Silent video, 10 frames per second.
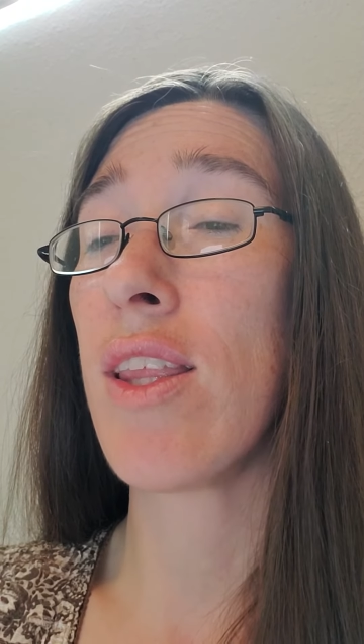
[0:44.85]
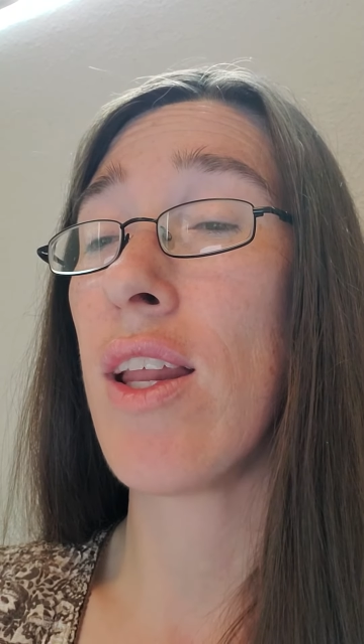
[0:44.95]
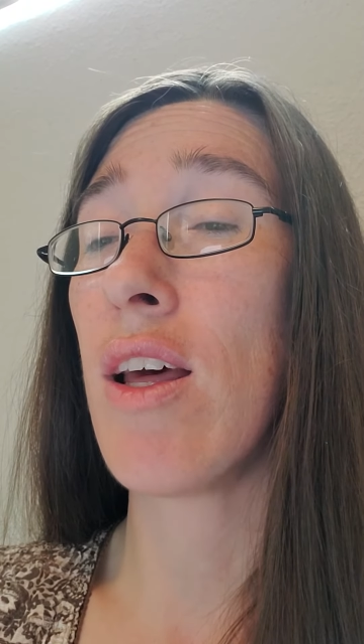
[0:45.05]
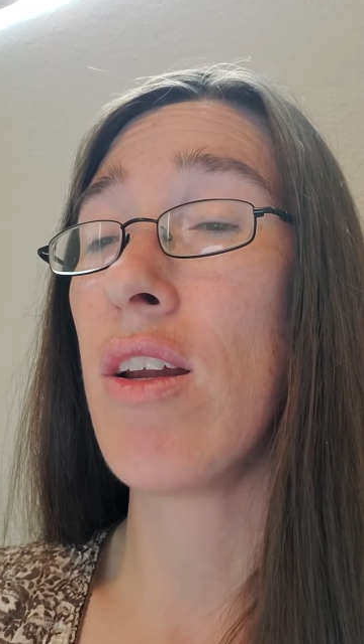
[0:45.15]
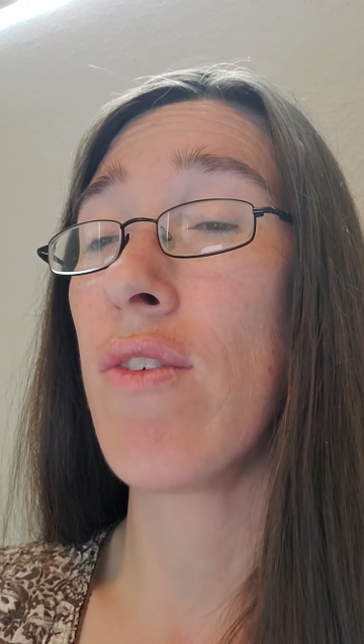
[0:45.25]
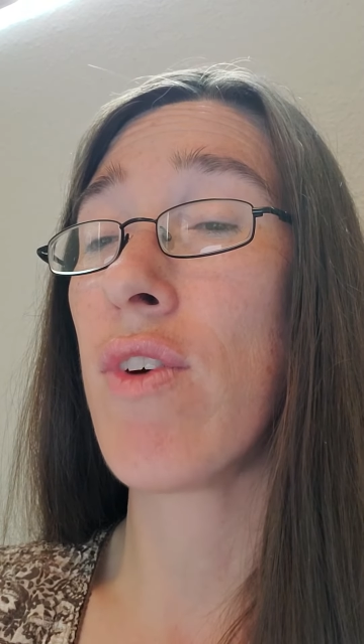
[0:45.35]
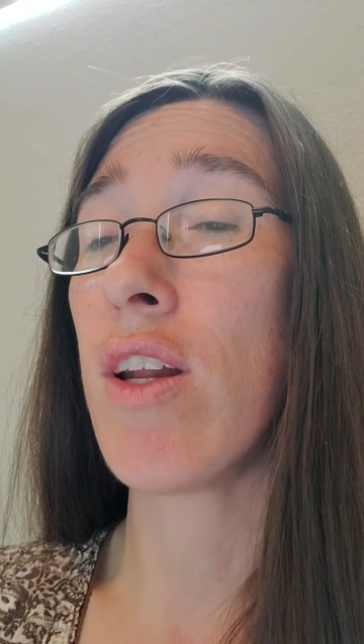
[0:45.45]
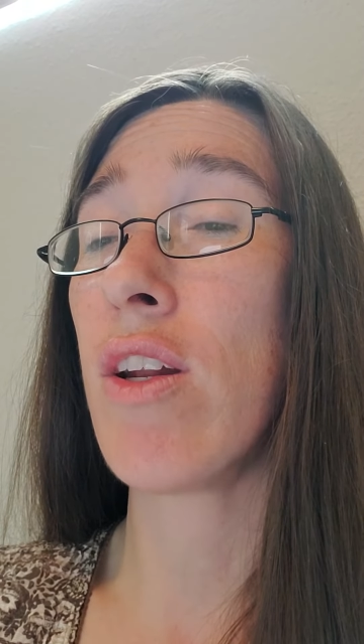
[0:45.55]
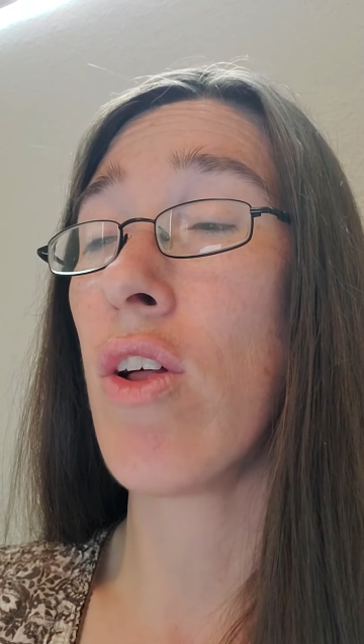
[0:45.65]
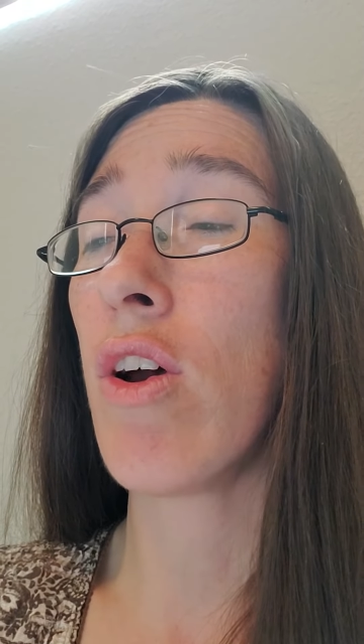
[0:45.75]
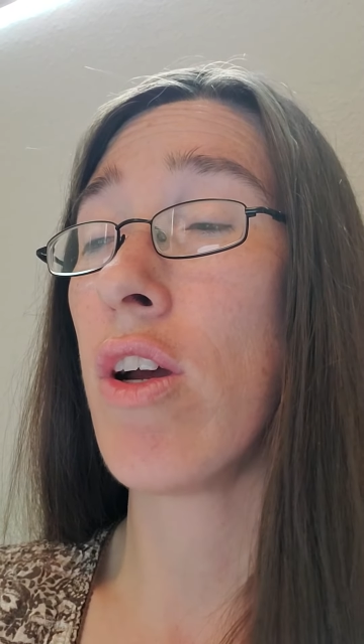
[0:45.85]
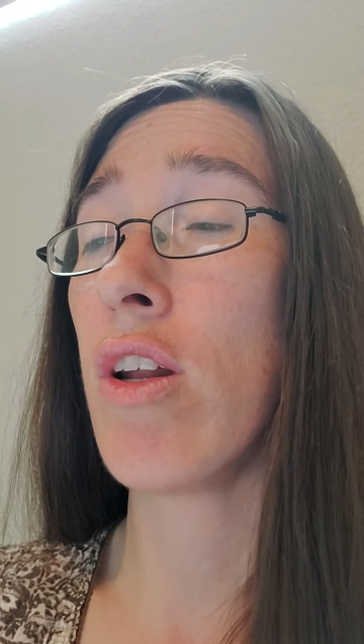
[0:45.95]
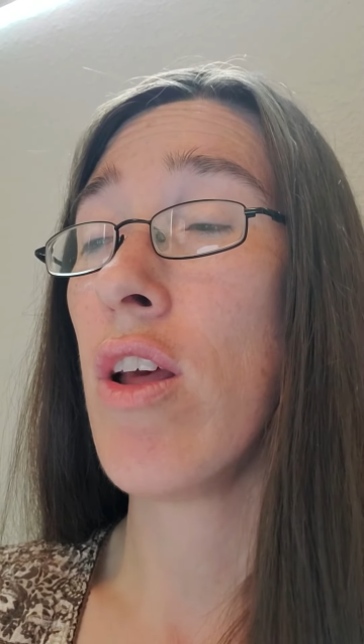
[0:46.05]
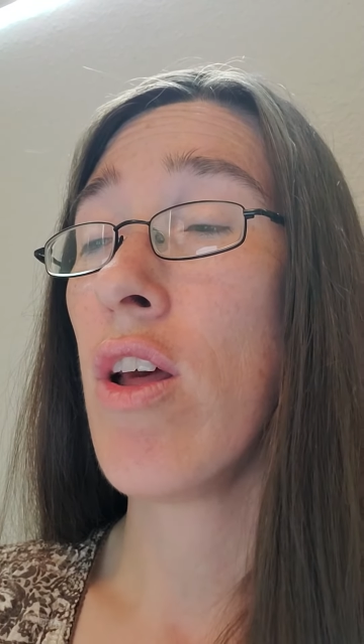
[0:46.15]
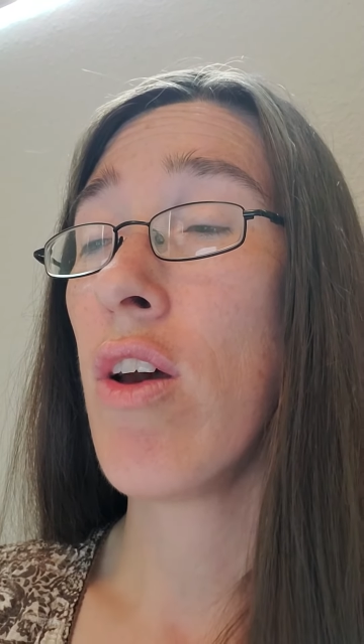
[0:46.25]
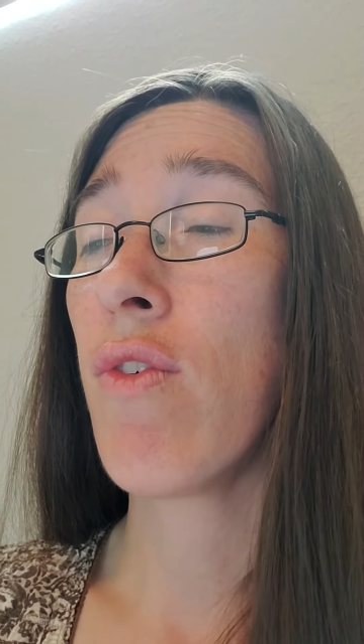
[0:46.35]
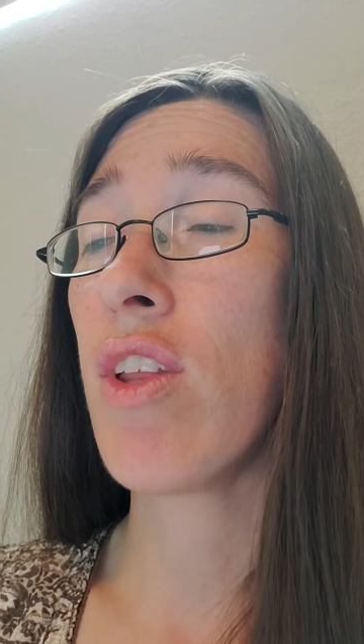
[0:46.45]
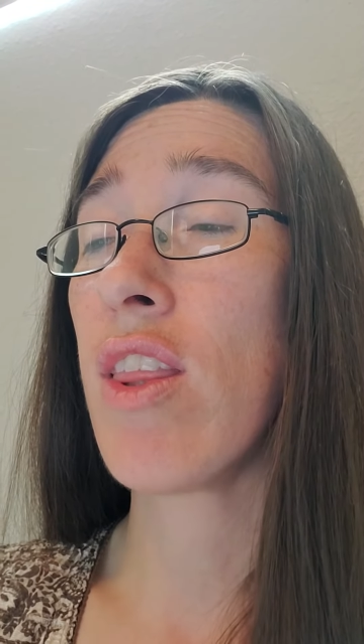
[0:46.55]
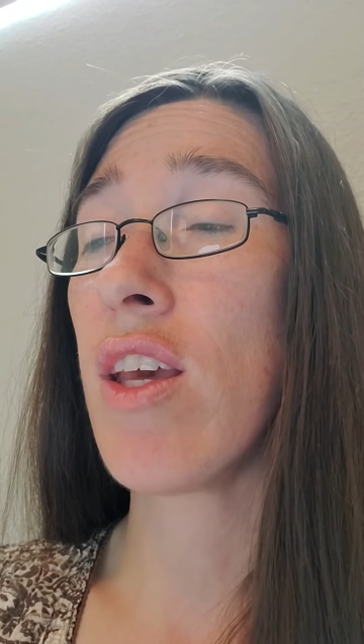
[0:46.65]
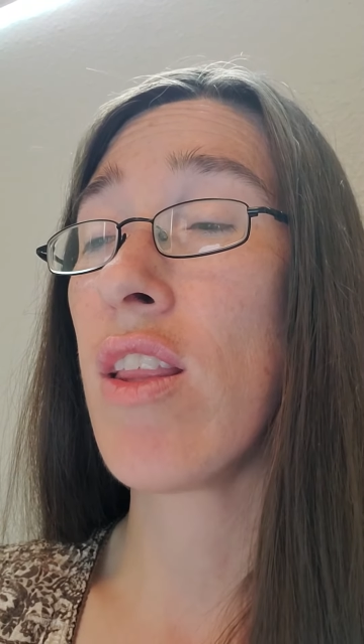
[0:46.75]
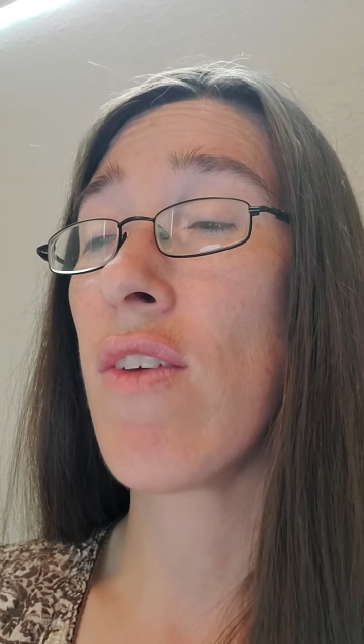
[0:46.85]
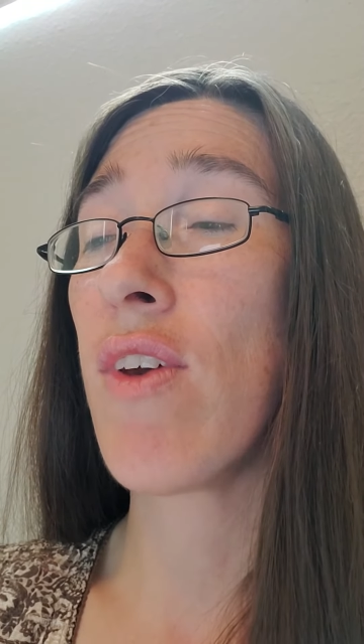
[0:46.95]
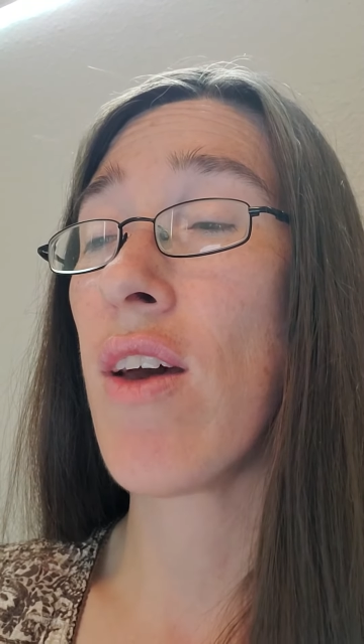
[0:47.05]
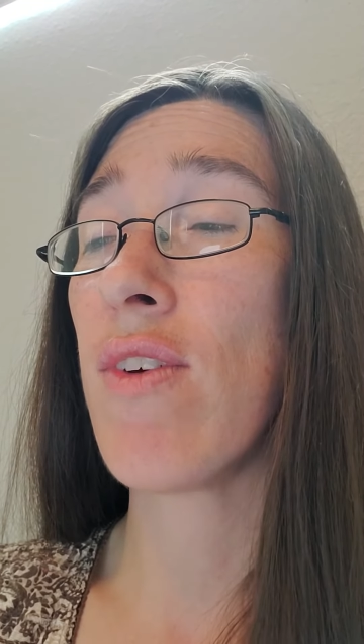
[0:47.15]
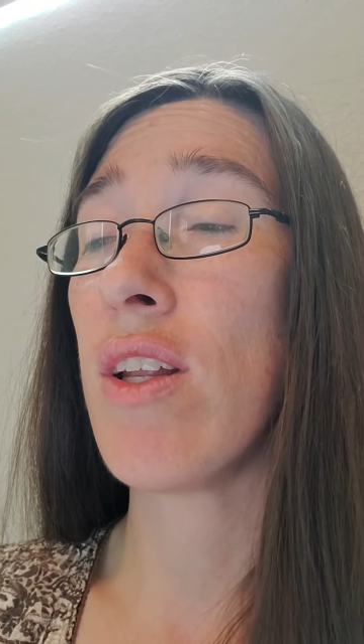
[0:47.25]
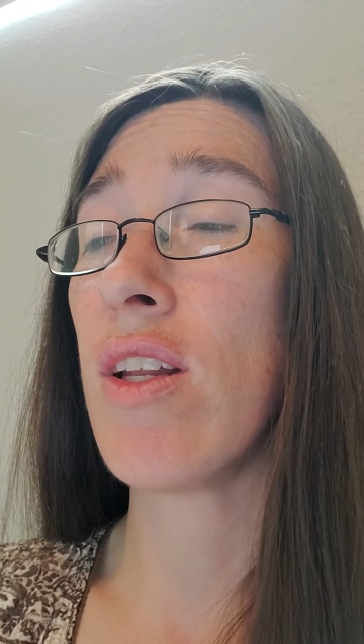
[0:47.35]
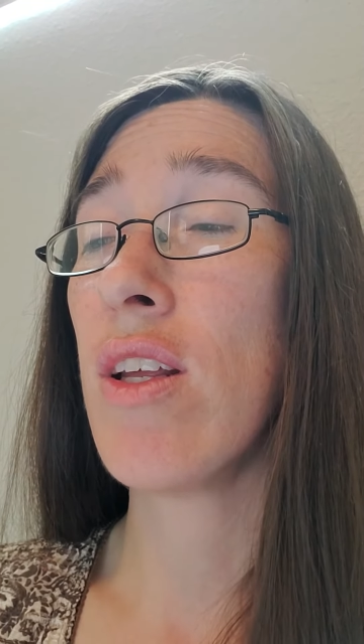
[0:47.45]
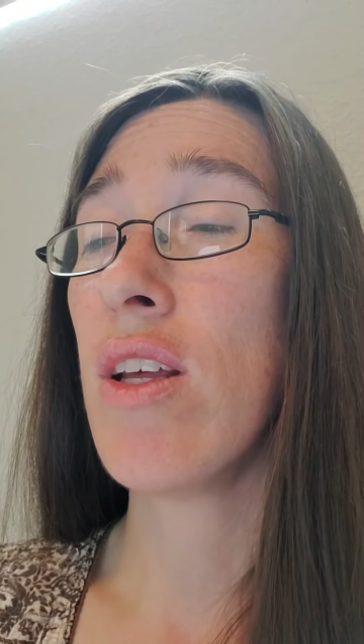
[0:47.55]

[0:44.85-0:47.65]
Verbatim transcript: and undivided heart for the things of heaven